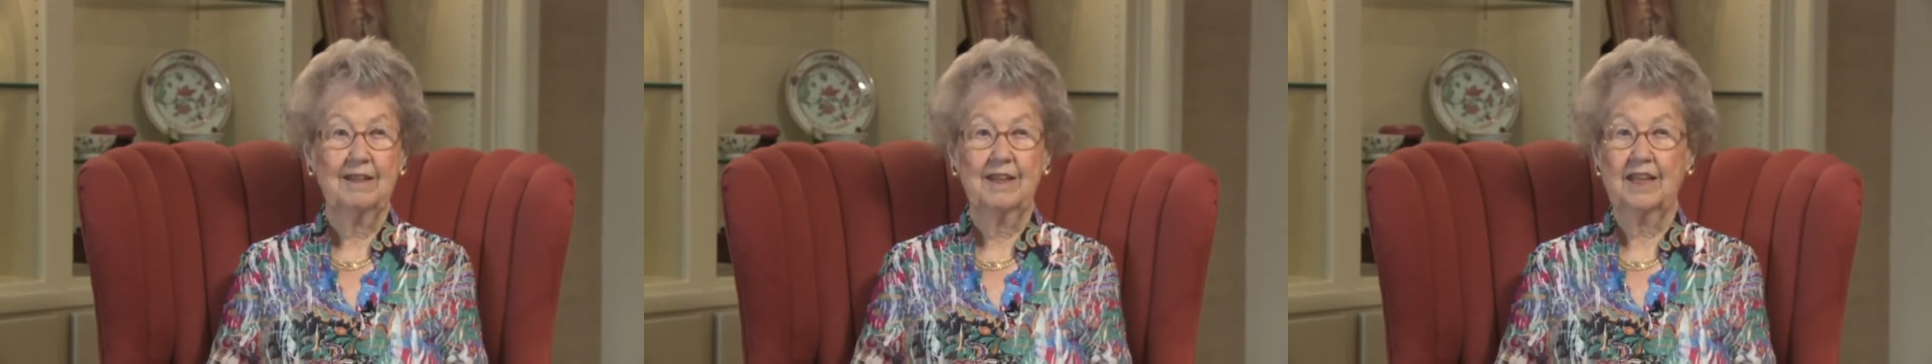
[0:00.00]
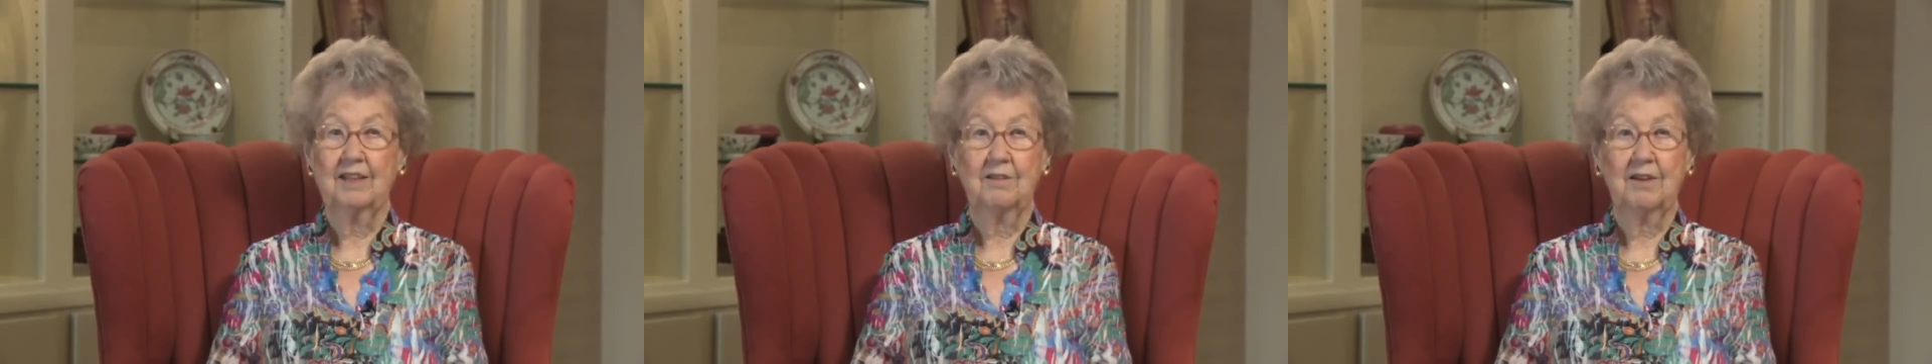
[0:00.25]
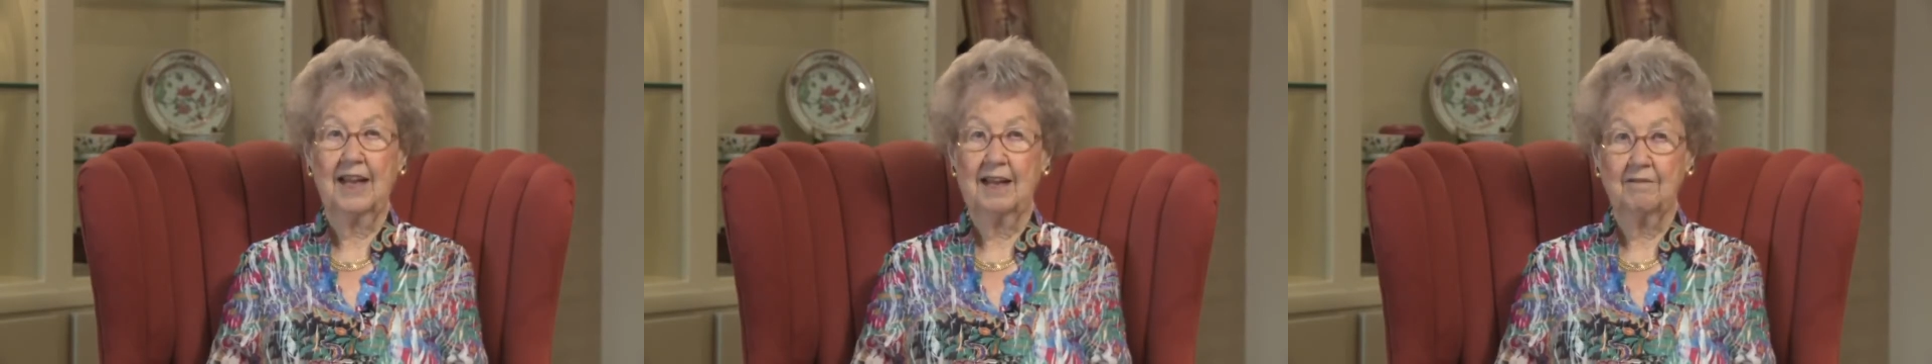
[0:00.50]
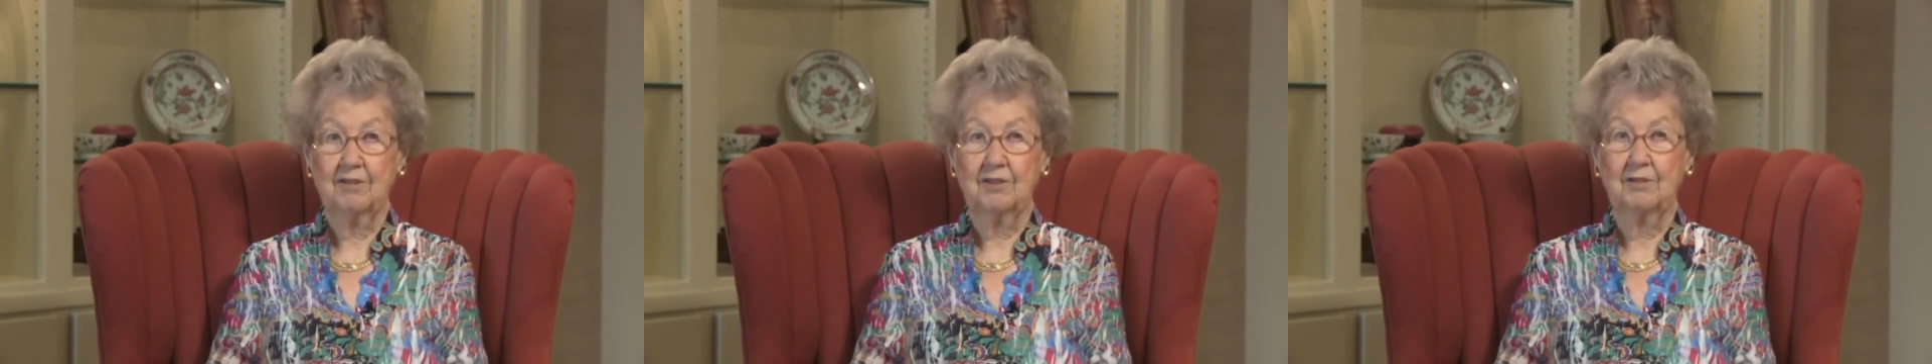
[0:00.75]
They don't
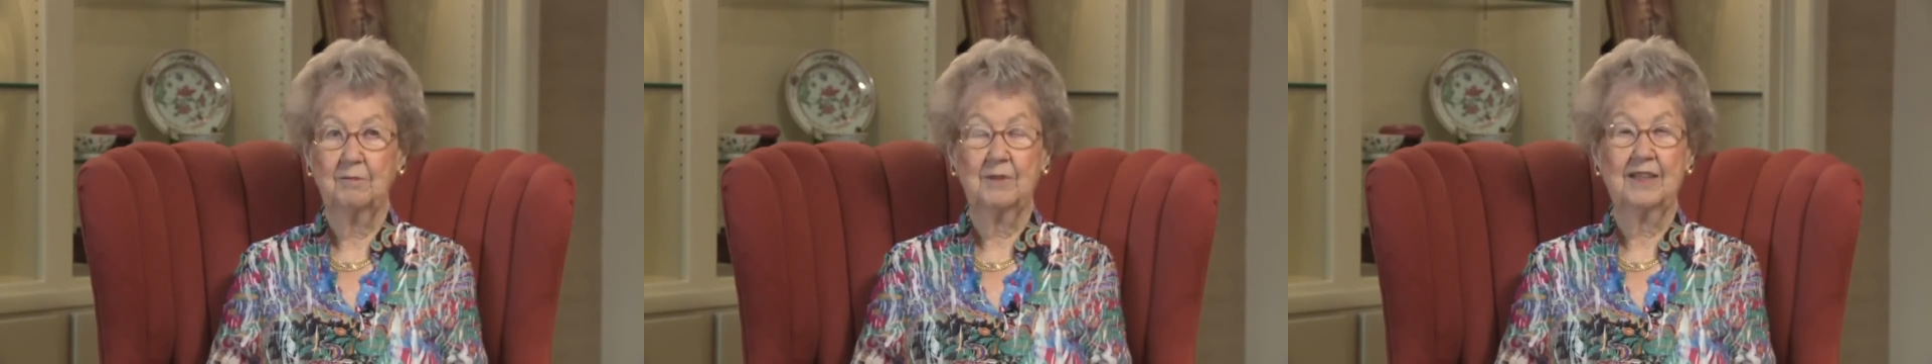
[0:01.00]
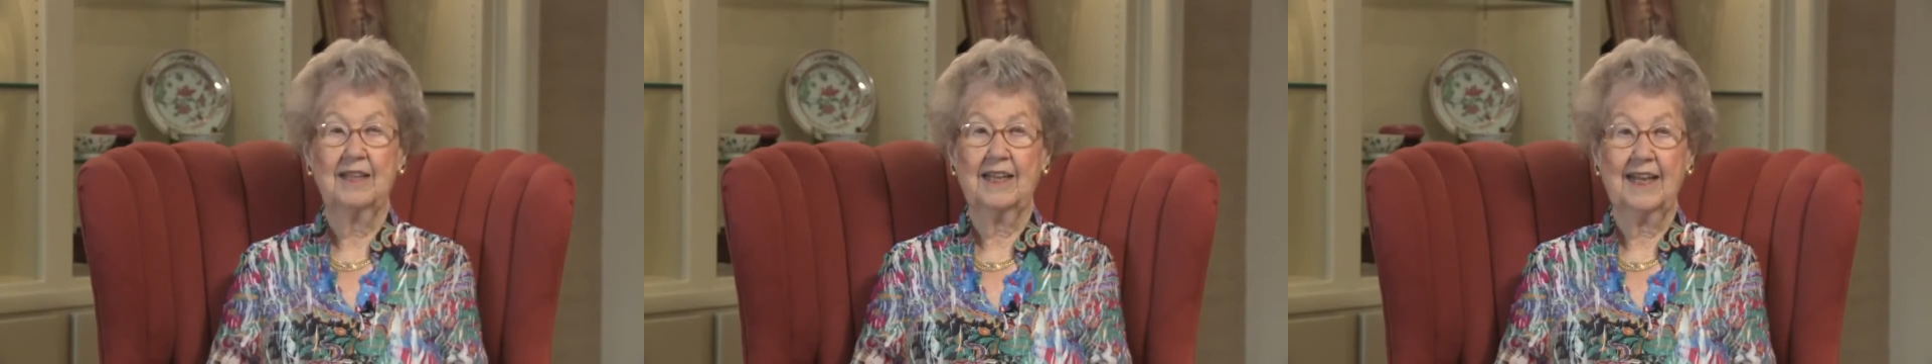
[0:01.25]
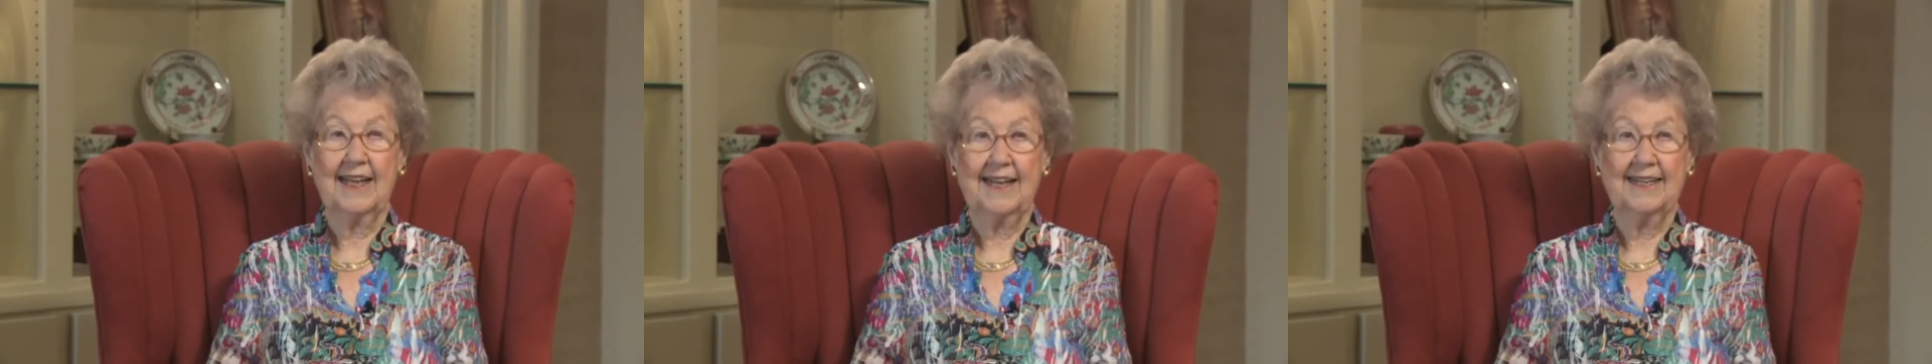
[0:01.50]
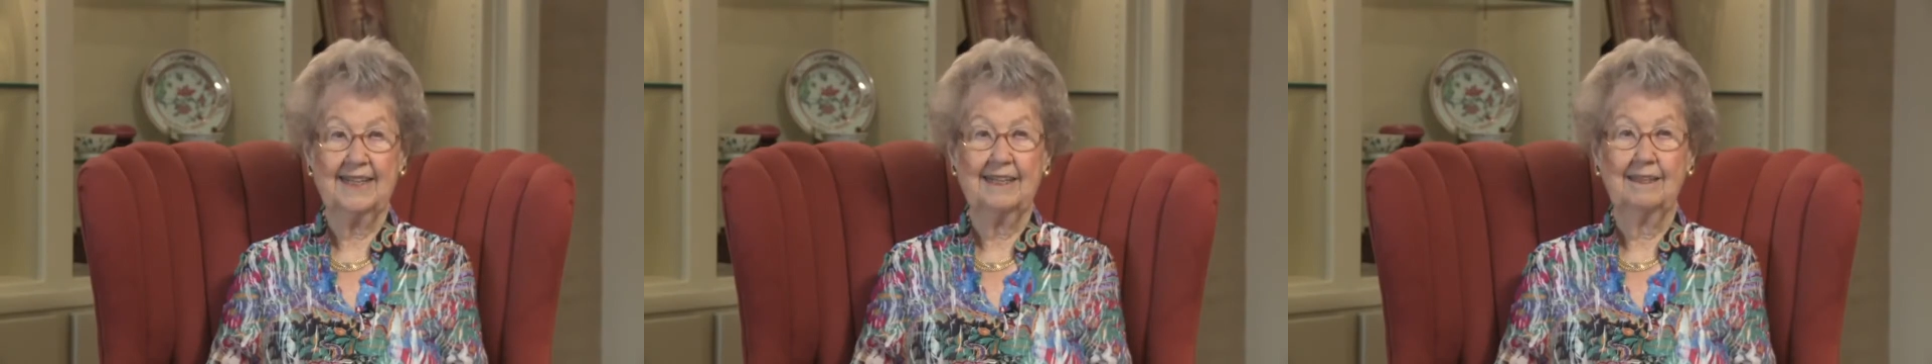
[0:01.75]
have to, but they
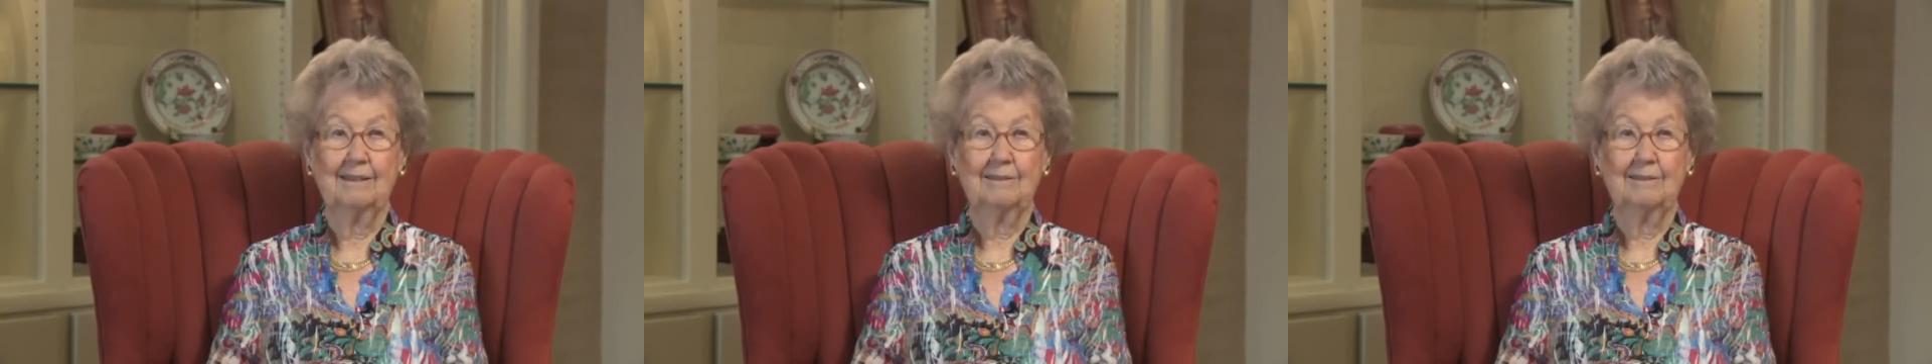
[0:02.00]
can.